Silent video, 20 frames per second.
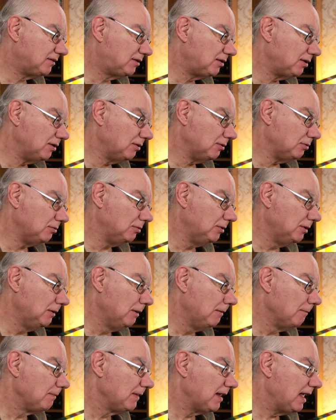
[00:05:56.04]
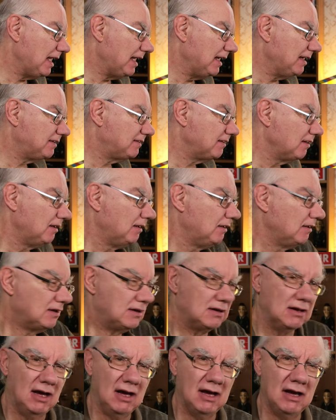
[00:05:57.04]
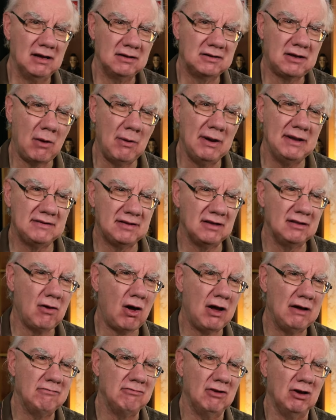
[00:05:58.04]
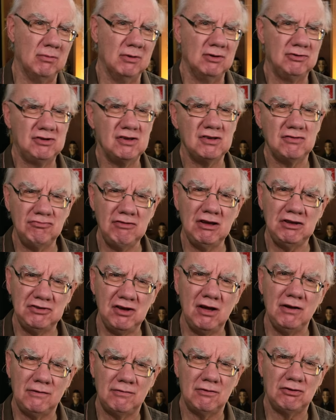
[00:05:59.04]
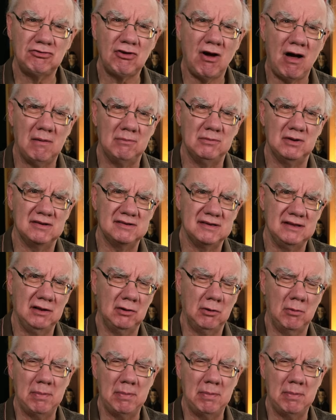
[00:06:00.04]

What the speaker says: do is go into Lightroom and just reduce the sharpness a little